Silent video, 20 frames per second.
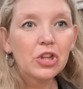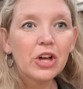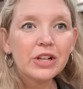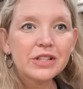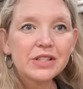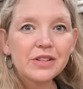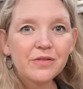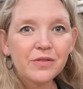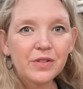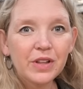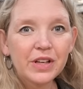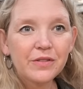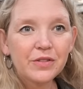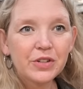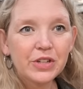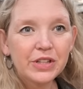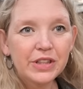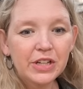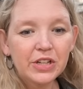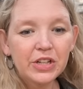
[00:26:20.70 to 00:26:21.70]
Lots of
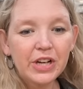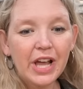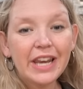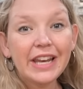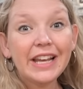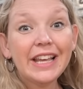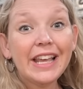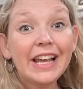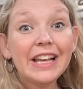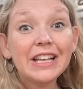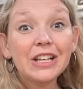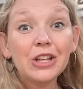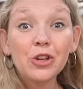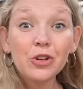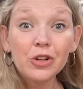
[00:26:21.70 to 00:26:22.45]
flavor in there. And again,